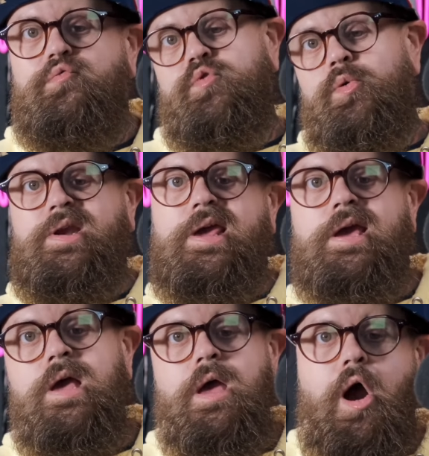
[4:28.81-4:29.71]

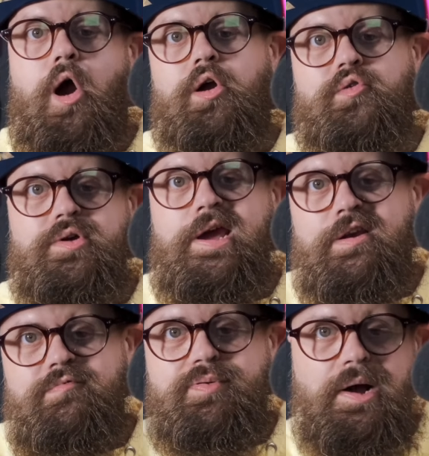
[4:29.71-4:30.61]
ruining our
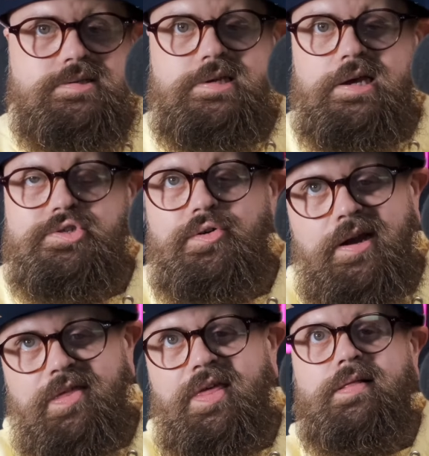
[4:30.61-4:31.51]
creative process or
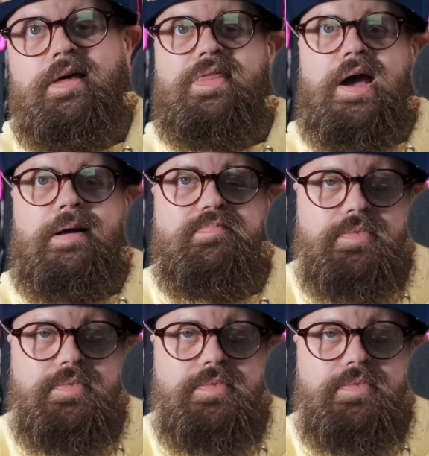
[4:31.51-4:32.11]
anything like that?